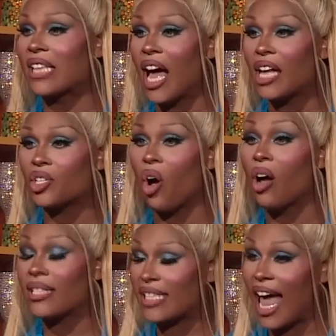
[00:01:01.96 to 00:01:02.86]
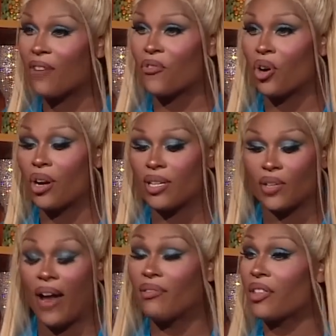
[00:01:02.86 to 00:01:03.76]
such on set for
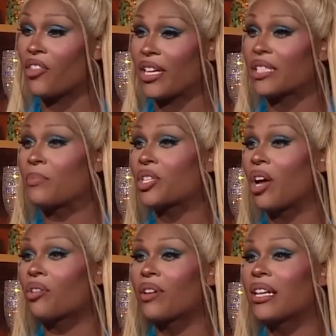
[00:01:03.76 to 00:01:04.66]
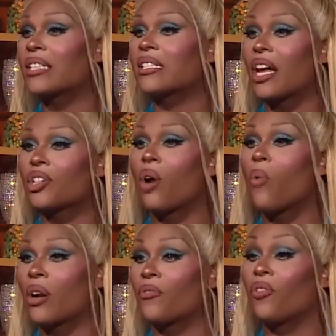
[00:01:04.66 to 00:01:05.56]
Survival of the Thickest. Michelle created such a
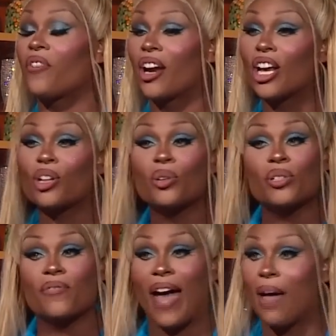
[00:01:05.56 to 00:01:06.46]
wonderful, very inclusive